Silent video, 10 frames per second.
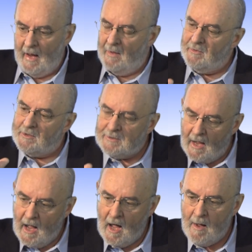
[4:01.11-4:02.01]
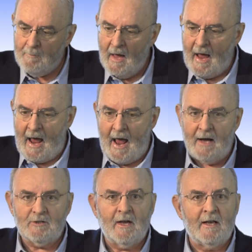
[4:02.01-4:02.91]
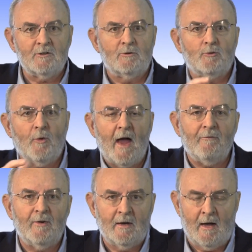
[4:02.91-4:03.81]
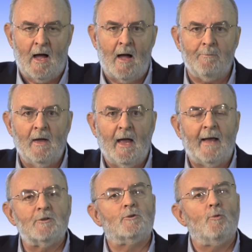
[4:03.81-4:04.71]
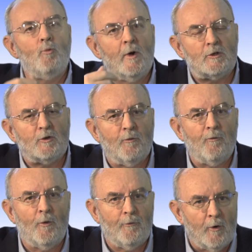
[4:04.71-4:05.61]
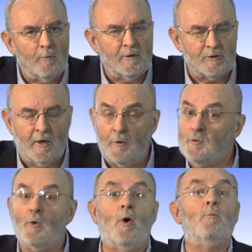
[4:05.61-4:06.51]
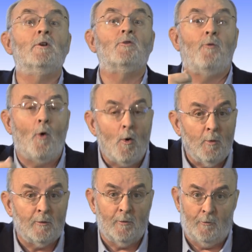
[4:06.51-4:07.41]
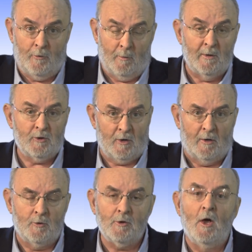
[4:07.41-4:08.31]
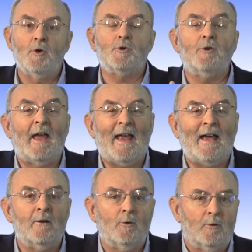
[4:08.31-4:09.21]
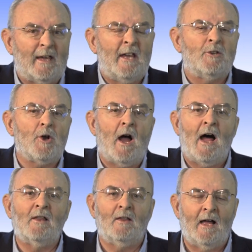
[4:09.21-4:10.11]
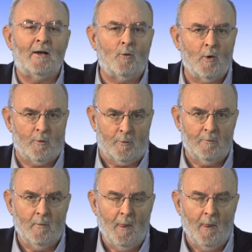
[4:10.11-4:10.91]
And the DOM acts as the traffic cop as to which fulfillment centers or which forward fulfillment centers should handle each online order.